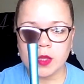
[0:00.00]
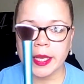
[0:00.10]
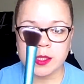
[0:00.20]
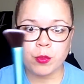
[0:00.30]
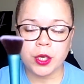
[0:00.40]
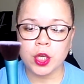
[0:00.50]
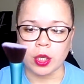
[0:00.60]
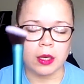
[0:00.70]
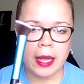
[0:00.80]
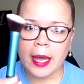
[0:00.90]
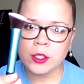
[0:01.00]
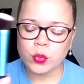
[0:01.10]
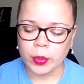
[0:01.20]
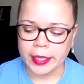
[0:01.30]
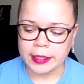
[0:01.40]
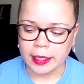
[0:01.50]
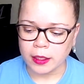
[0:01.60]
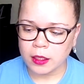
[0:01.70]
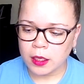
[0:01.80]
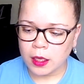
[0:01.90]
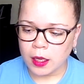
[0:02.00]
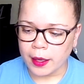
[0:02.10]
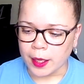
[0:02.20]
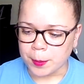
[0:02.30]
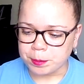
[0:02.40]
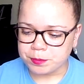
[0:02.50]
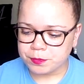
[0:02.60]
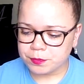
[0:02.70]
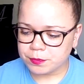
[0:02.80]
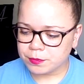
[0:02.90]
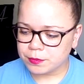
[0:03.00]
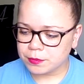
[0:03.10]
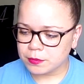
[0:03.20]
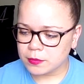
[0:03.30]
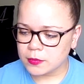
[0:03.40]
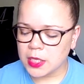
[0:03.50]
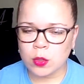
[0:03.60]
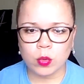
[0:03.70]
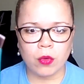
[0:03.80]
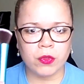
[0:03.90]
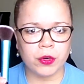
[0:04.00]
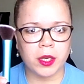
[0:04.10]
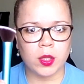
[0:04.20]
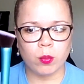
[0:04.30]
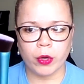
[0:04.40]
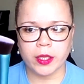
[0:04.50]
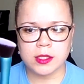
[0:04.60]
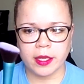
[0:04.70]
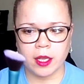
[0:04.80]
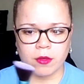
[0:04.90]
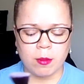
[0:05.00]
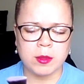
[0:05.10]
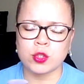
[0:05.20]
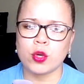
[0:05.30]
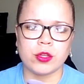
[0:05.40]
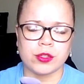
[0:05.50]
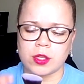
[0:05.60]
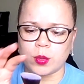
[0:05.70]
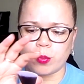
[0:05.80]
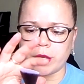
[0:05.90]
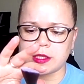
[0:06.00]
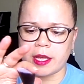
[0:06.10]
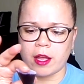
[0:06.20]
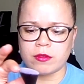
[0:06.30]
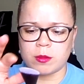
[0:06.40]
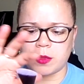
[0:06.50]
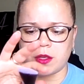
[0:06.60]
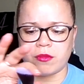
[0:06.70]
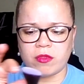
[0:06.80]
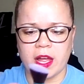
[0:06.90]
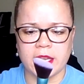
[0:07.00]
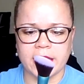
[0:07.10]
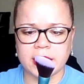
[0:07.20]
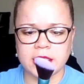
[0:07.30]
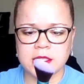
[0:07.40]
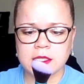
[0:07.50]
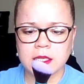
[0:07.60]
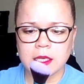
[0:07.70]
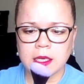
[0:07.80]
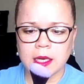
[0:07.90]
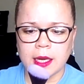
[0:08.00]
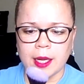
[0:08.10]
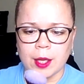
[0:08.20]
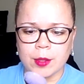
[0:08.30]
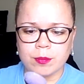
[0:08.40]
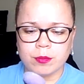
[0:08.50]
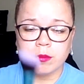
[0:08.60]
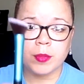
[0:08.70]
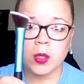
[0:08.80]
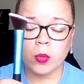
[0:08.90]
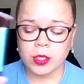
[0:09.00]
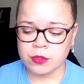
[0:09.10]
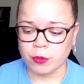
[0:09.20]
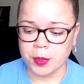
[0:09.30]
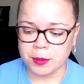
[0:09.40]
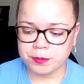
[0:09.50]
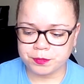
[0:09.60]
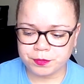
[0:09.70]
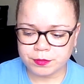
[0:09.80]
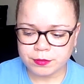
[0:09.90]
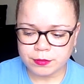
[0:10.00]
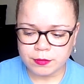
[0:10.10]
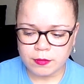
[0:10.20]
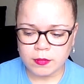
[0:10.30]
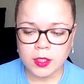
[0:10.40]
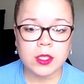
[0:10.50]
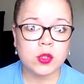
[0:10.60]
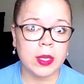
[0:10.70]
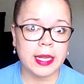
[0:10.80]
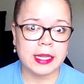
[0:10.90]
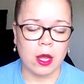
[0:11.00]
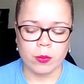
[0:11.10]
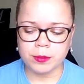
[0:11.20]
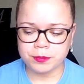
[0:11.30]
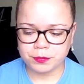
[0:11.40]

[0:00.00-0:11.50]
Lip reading: it's pretty good. I do like that. Um, I don't know if there are any other brands that have. I'm sure there's other brands that have something flat like this, but it works for me. So I like that one.